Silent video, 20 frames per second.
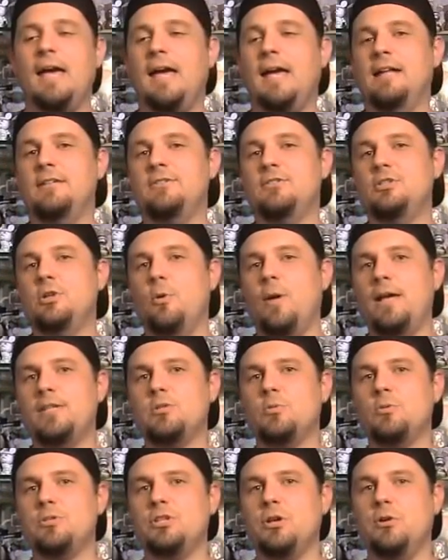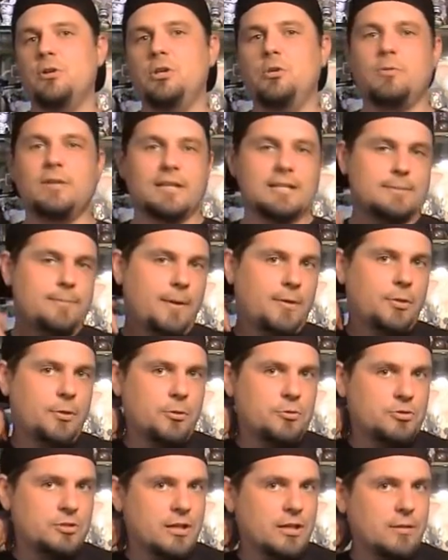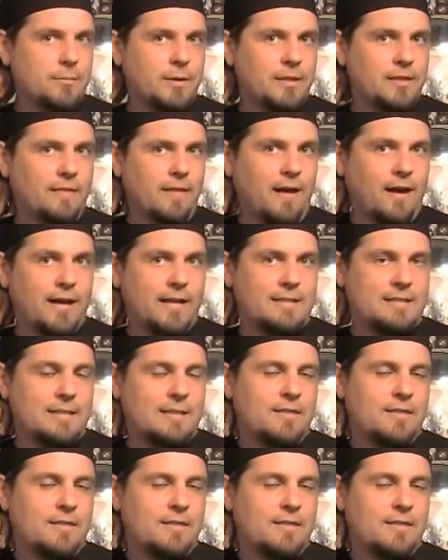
and so as a result you can expect that there's going to be lines.